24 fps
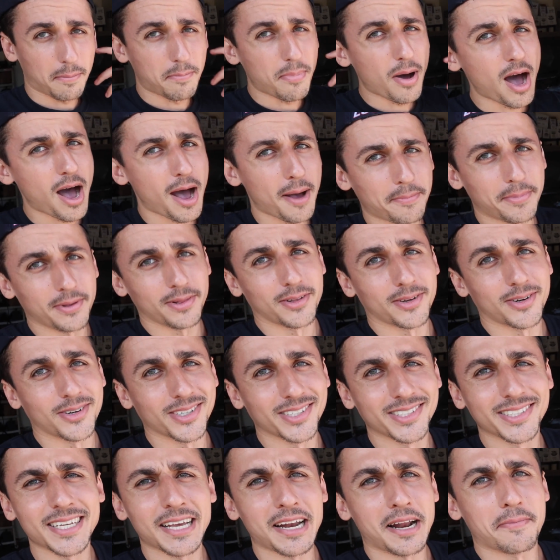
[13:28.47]
popular
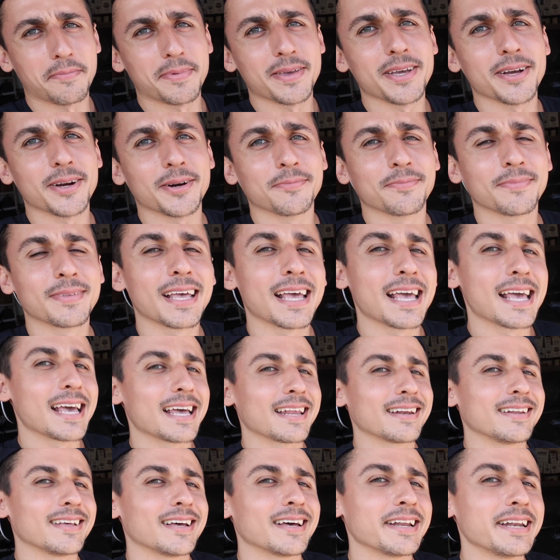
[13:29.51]
setup here.
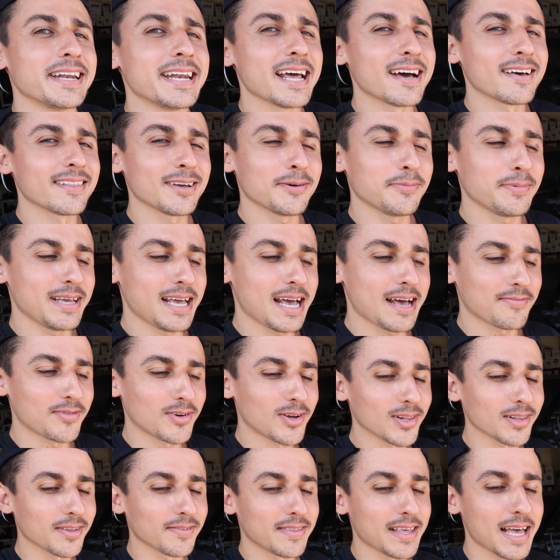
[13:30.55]
And now that we have all of